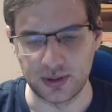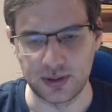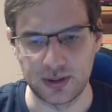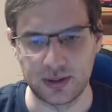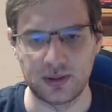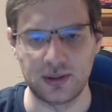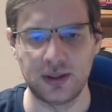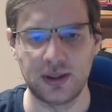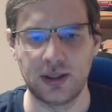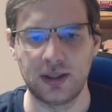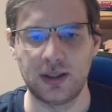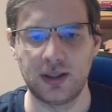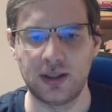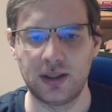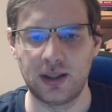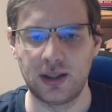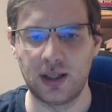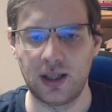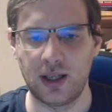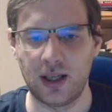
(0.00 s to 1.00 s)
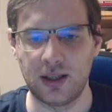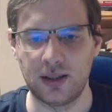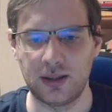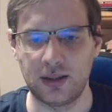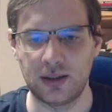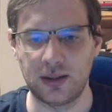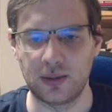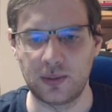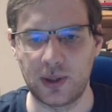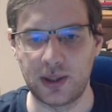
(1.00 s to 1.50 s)
So
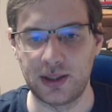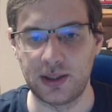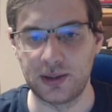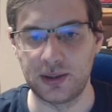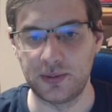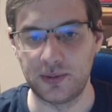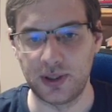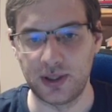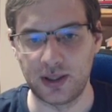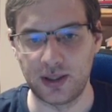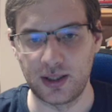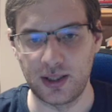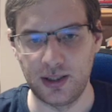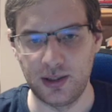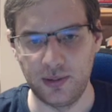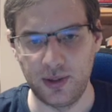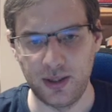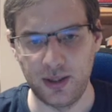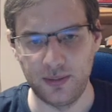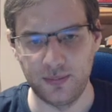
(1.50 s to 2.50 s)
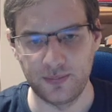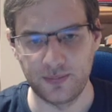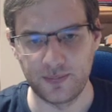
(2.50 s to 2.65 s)
white is winning that way.